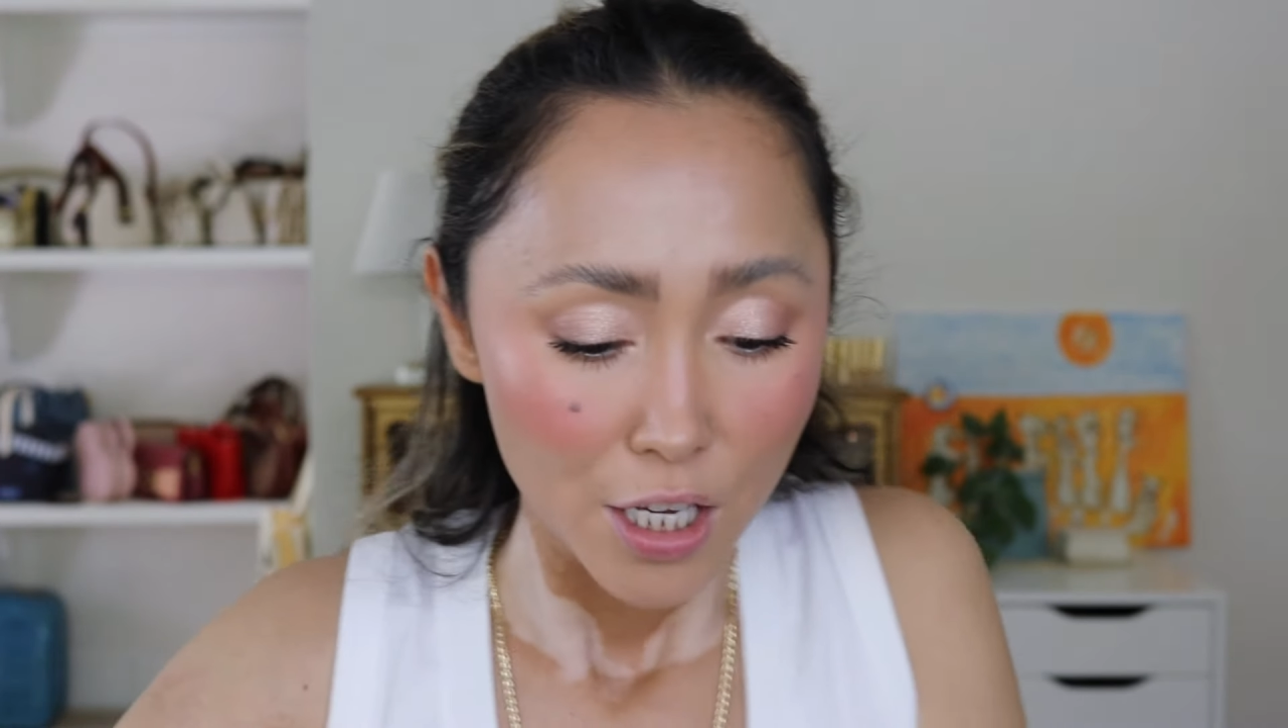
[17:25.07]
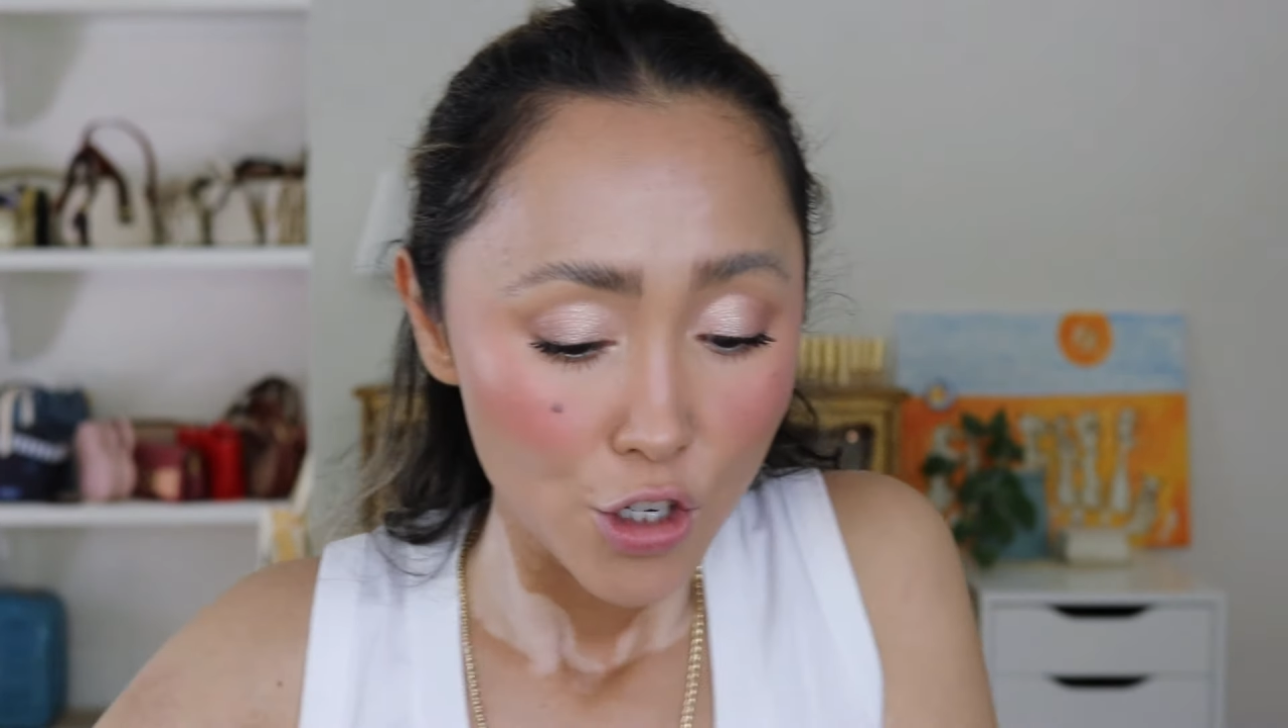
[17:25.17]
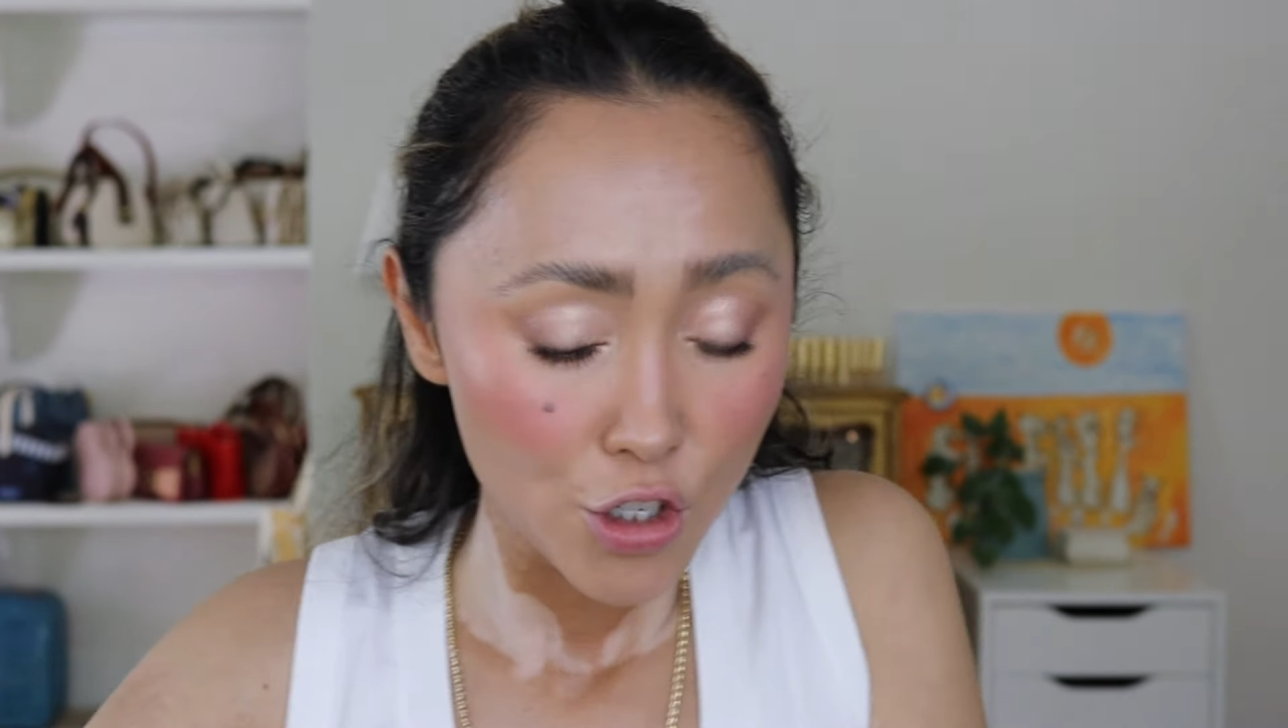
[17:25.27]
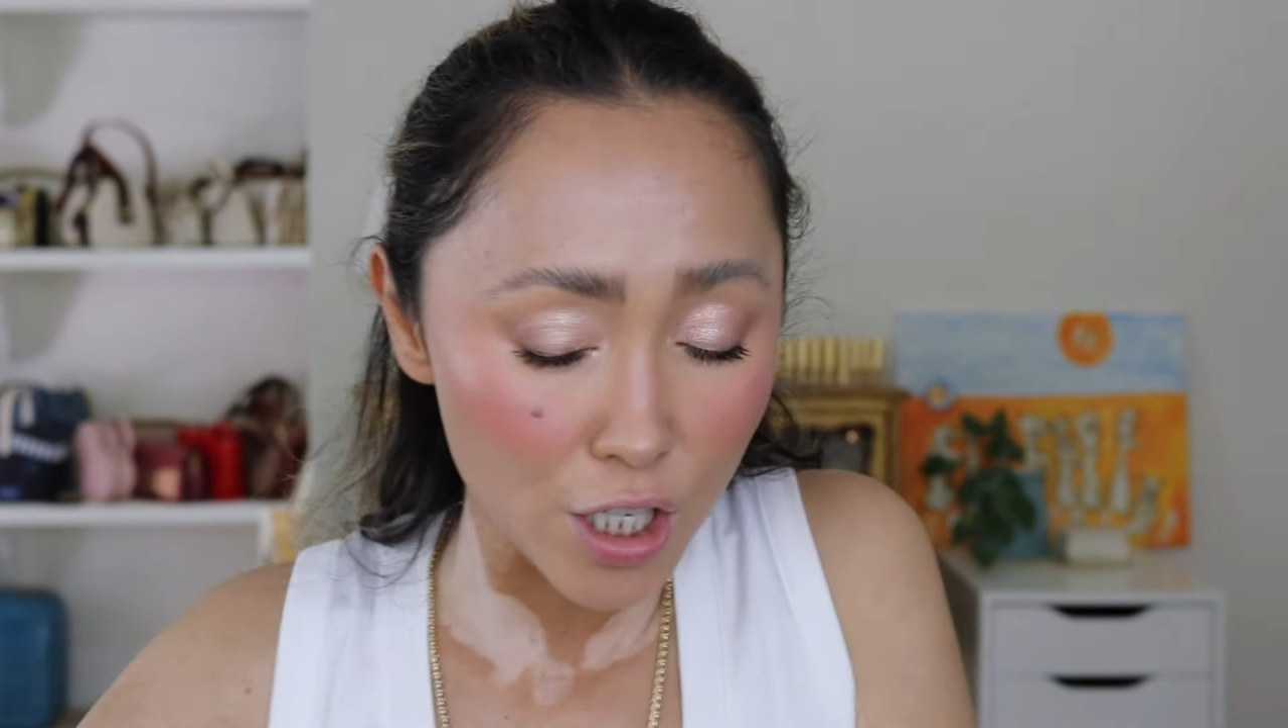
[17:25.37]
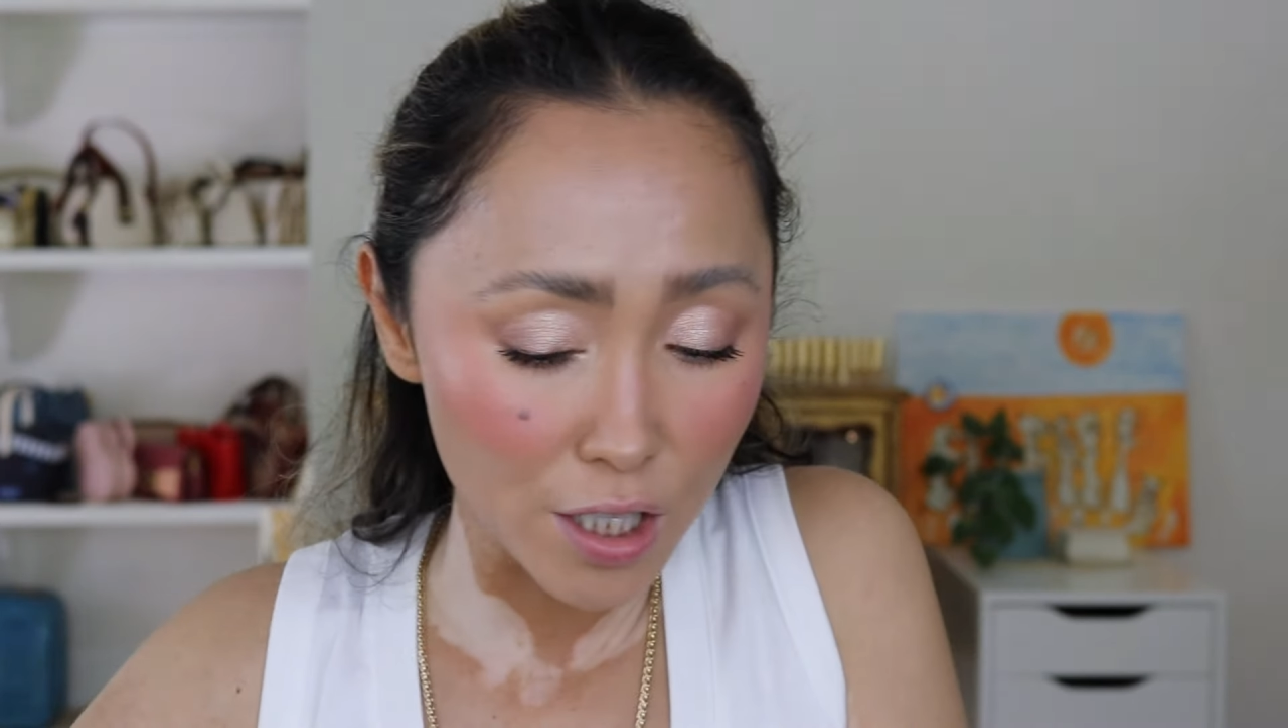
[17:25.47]

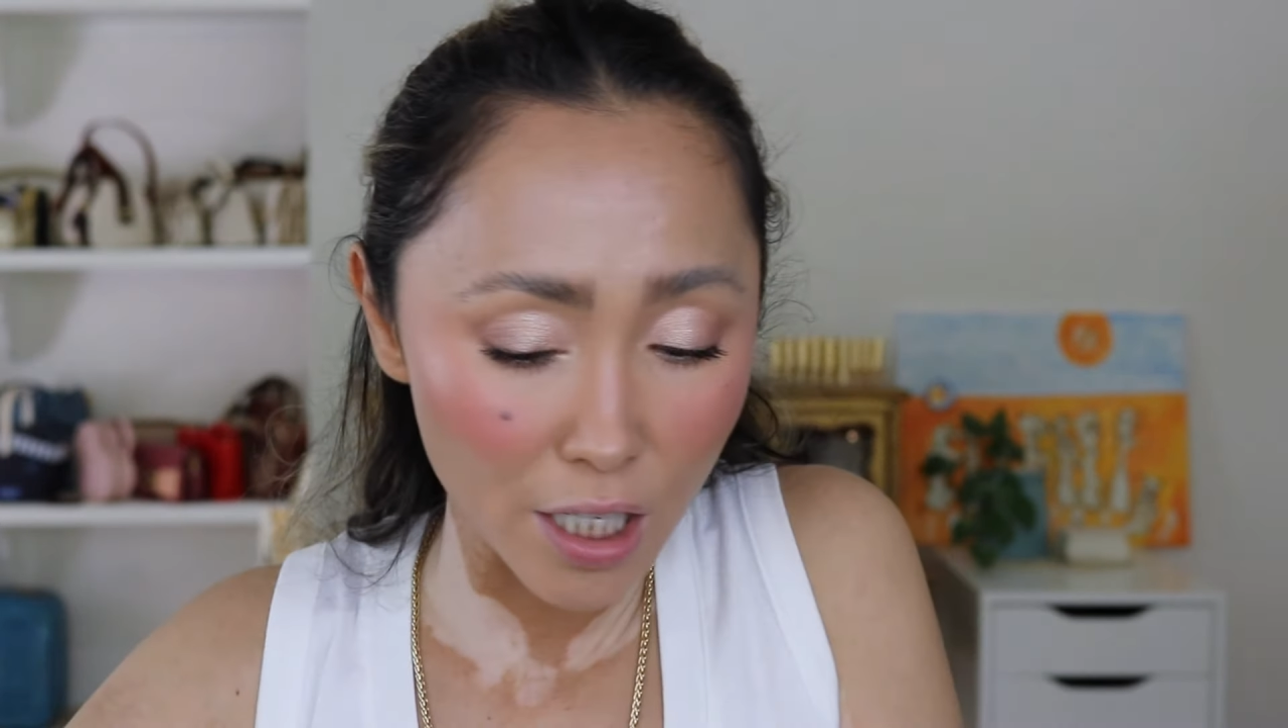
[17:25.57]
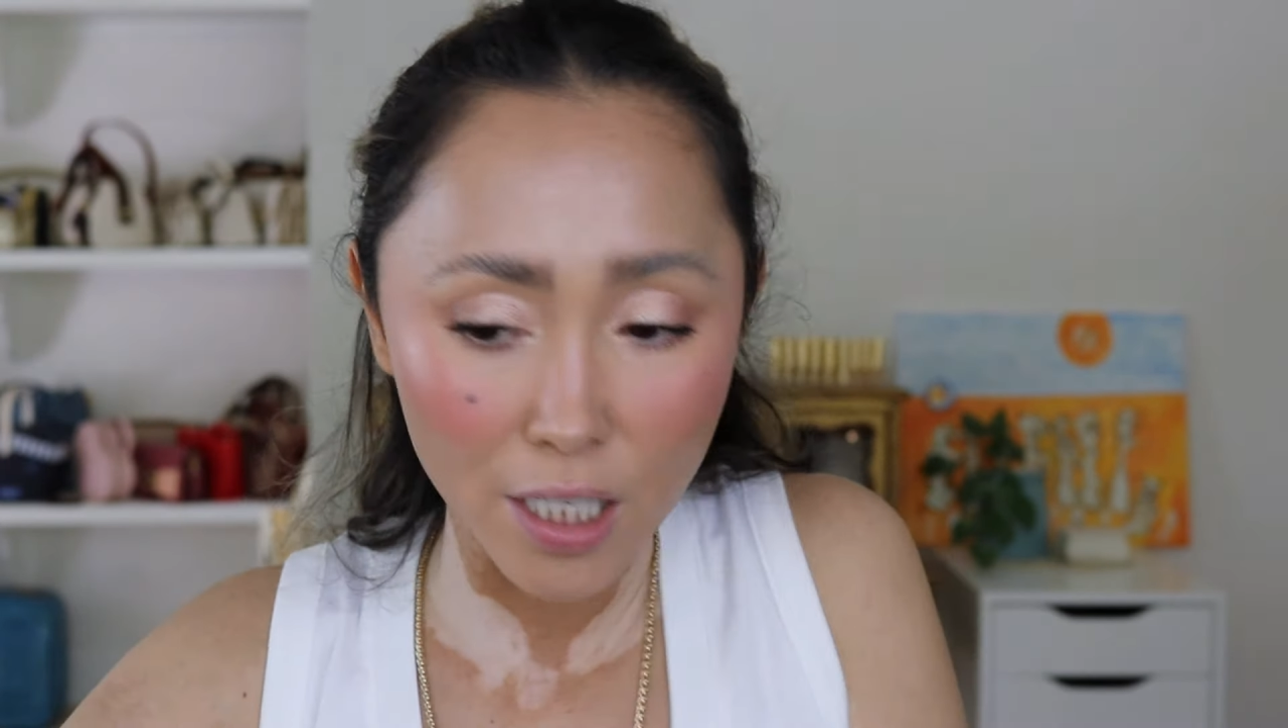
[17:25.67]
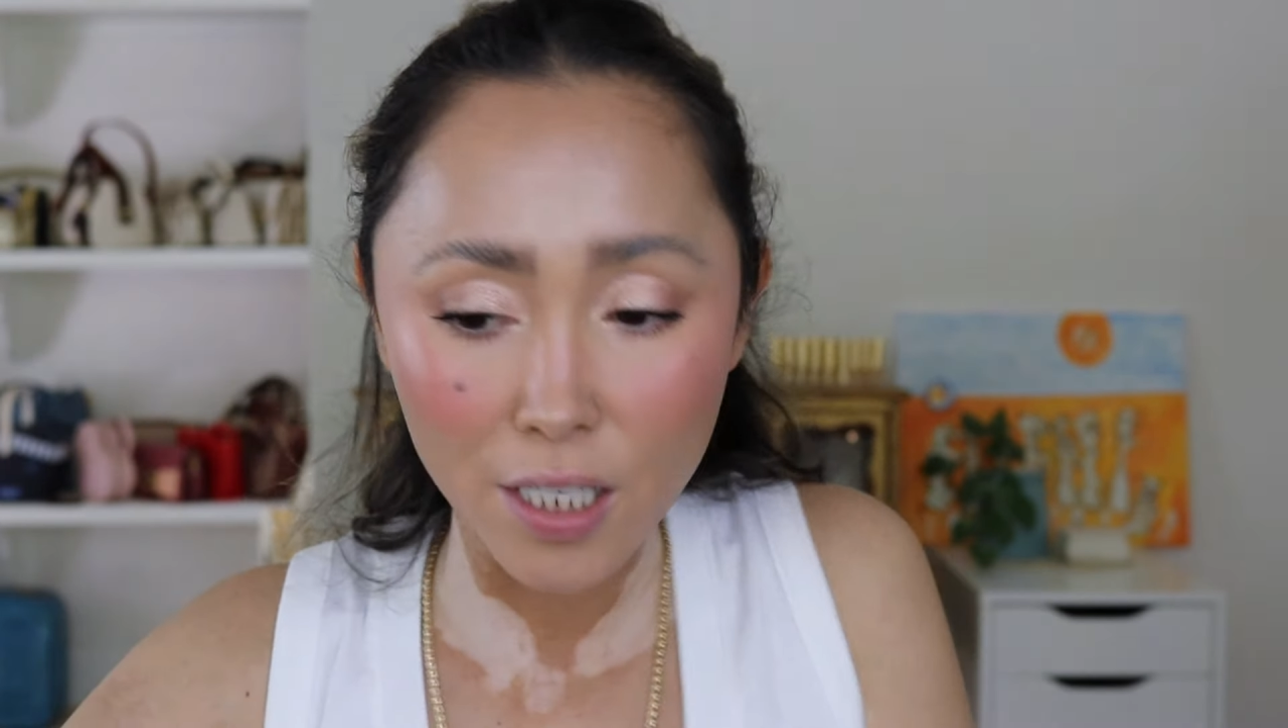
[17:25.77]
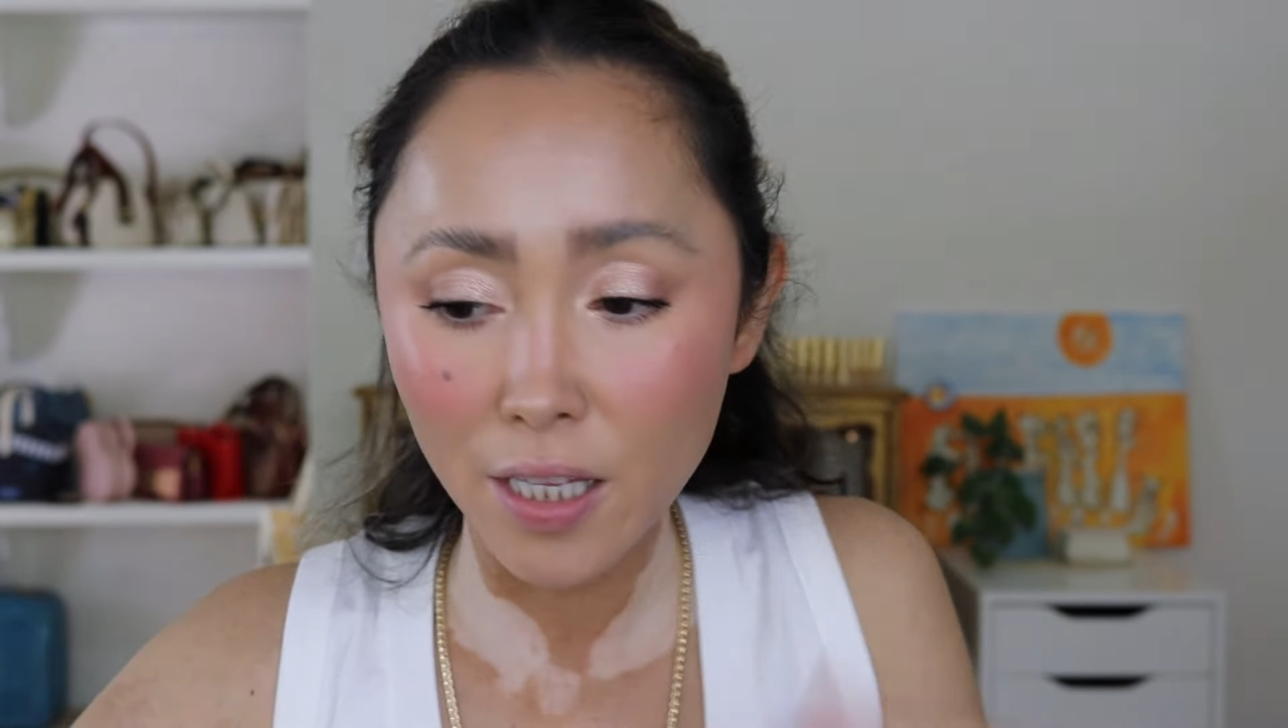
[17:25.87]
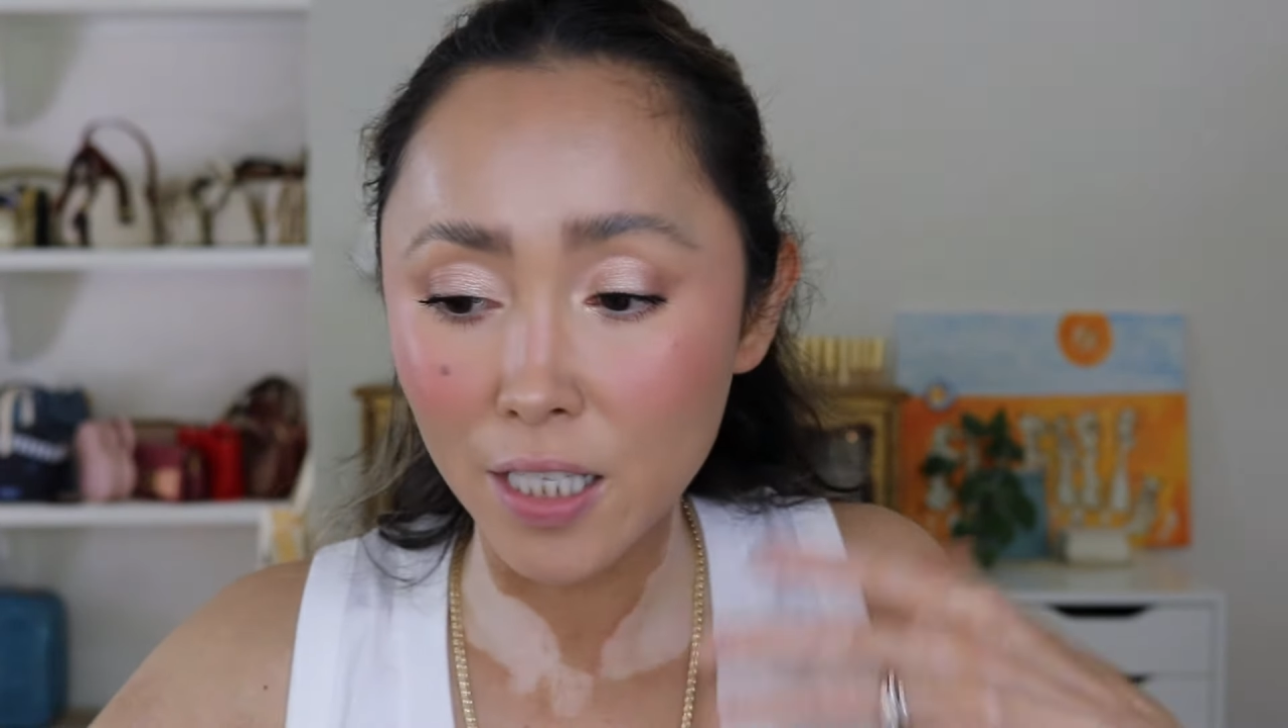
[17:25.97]

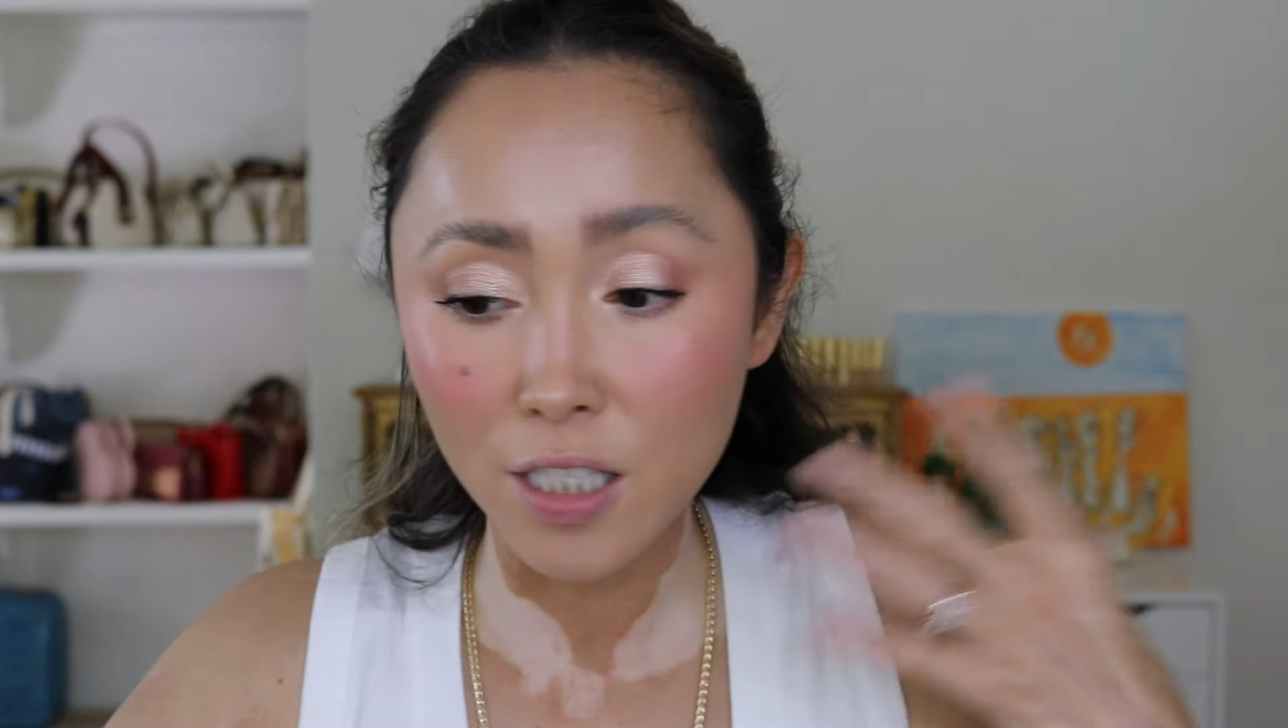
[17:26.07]
That's